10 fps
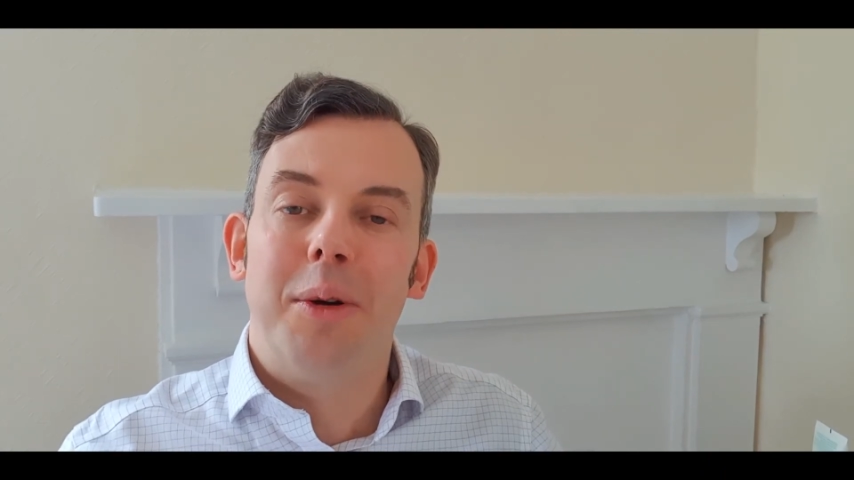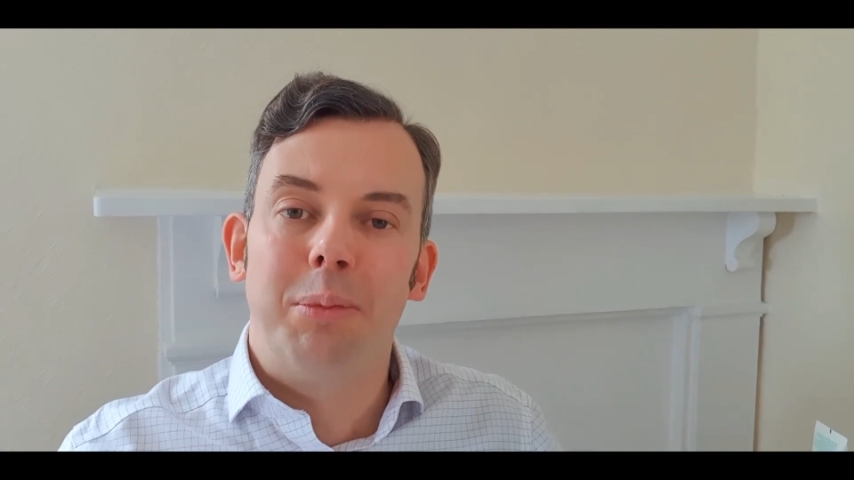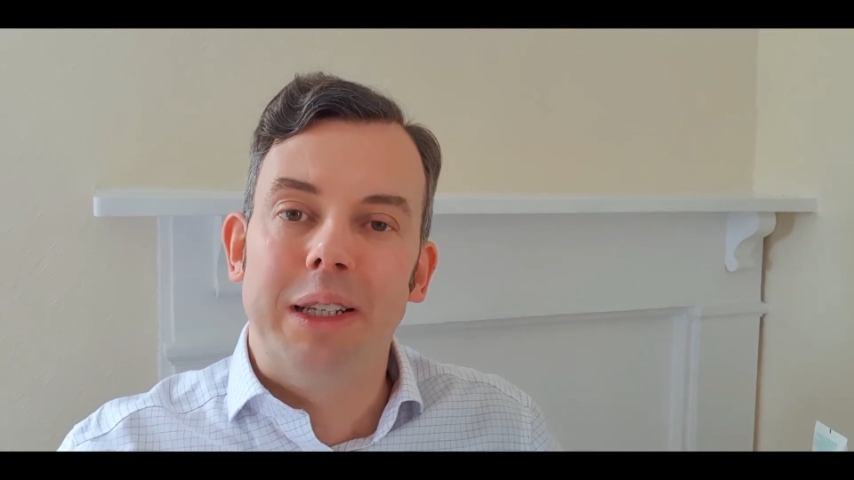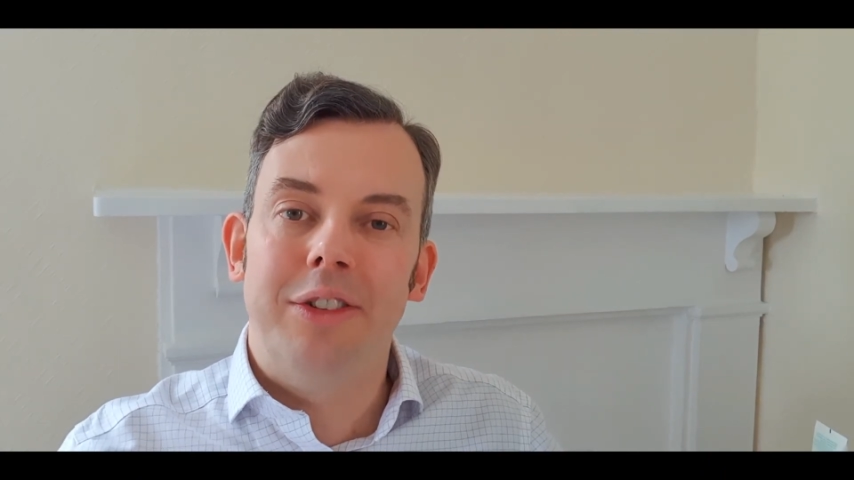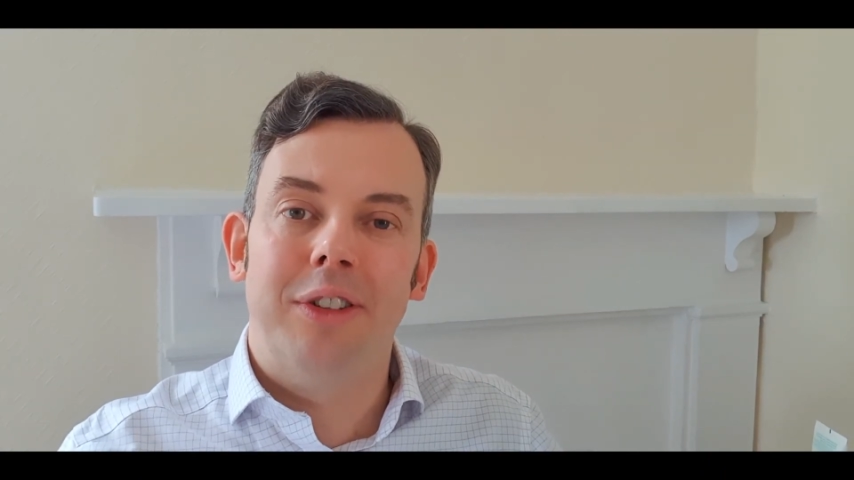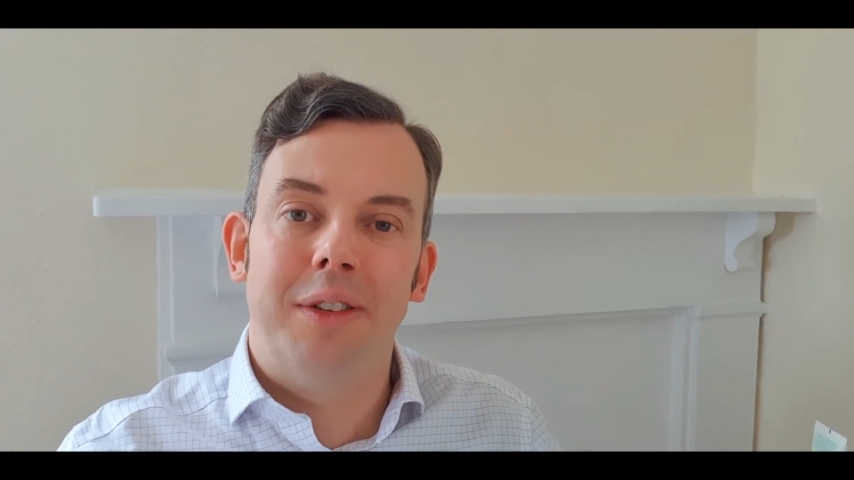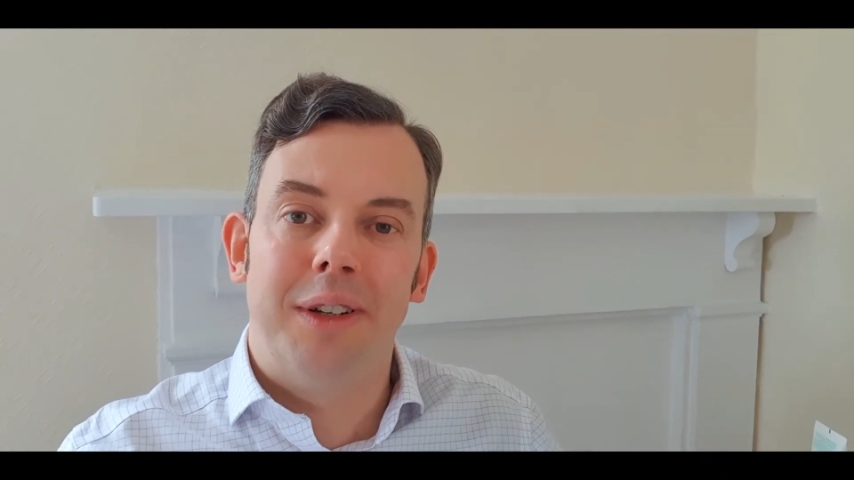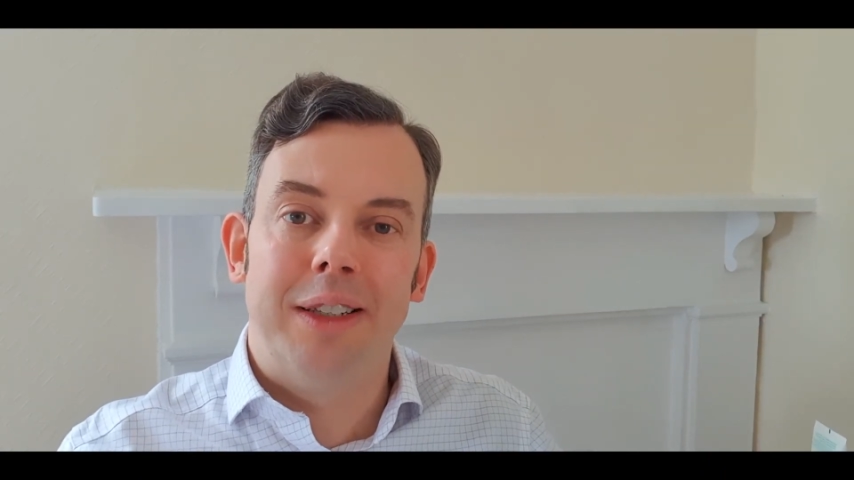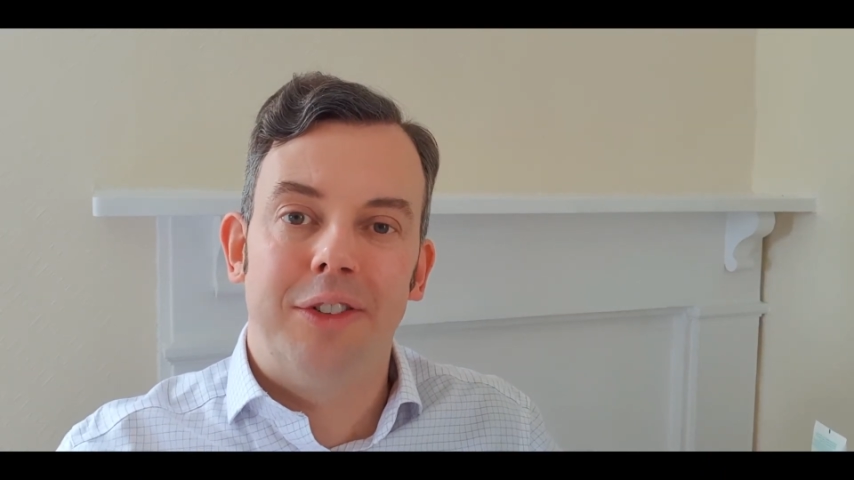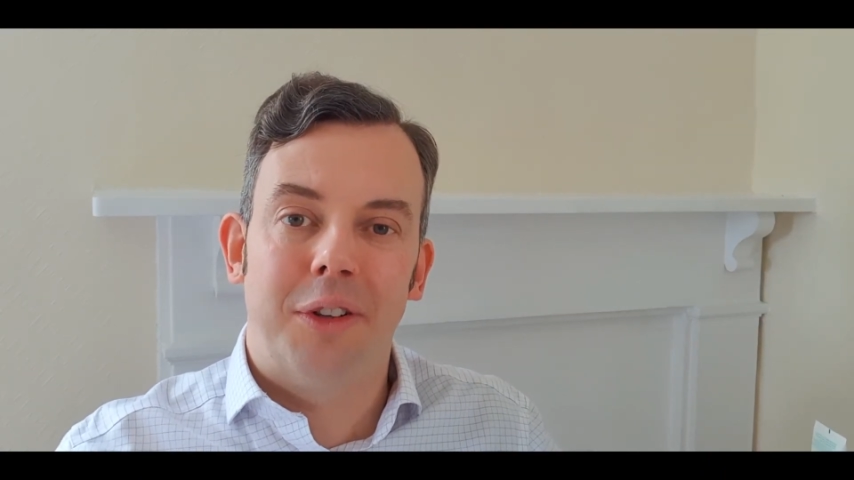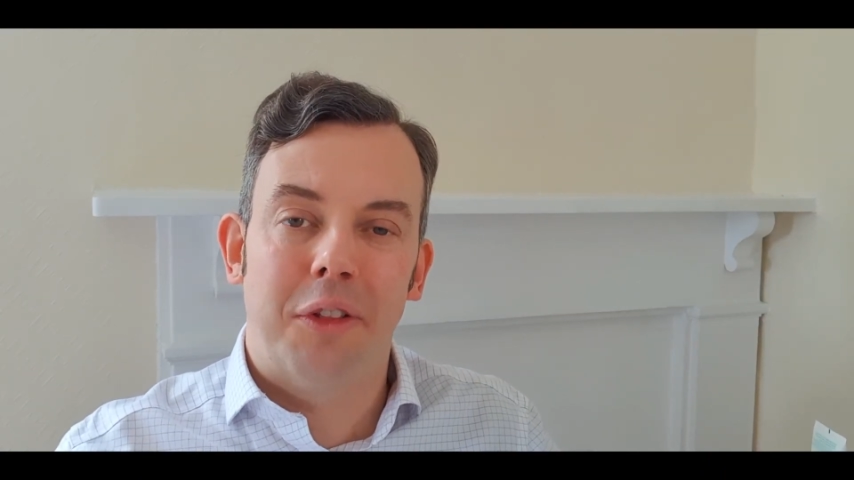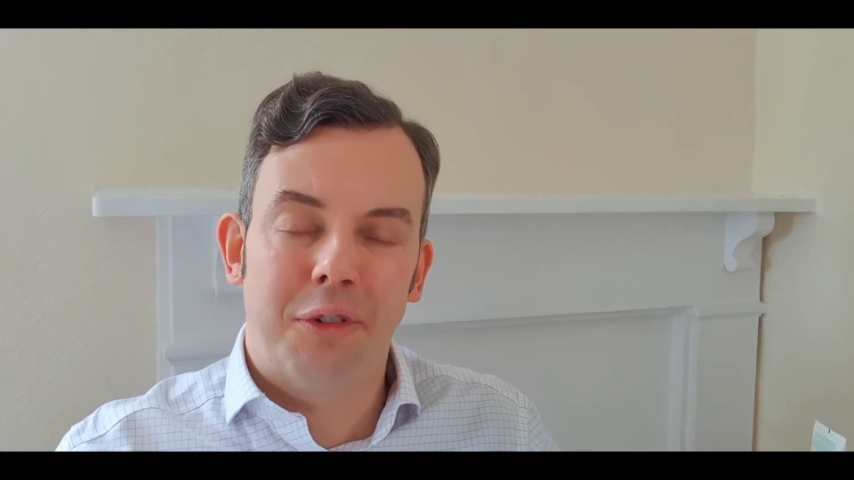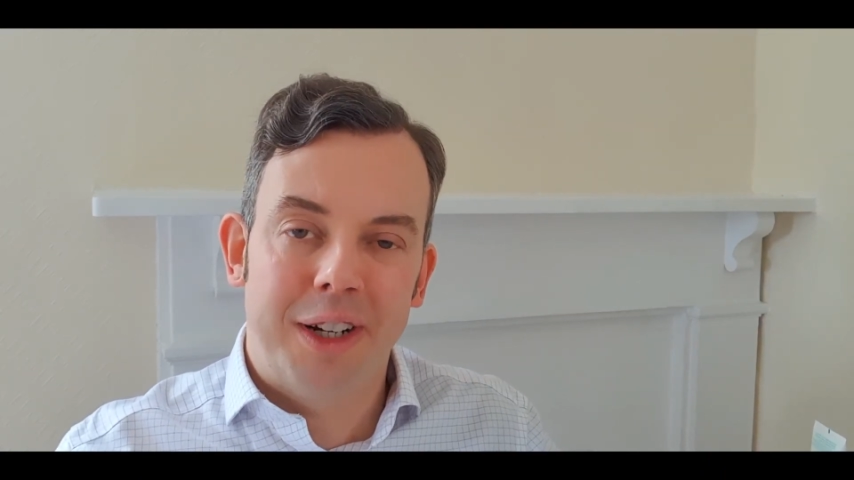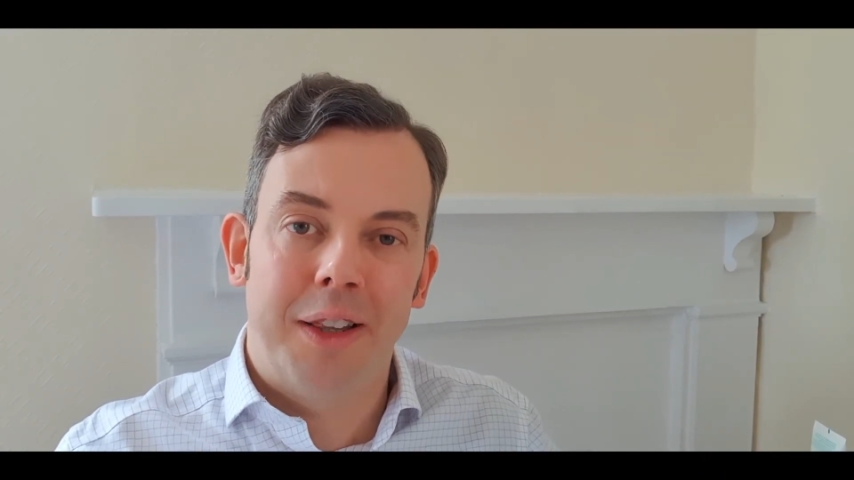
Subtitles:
please see the links to the three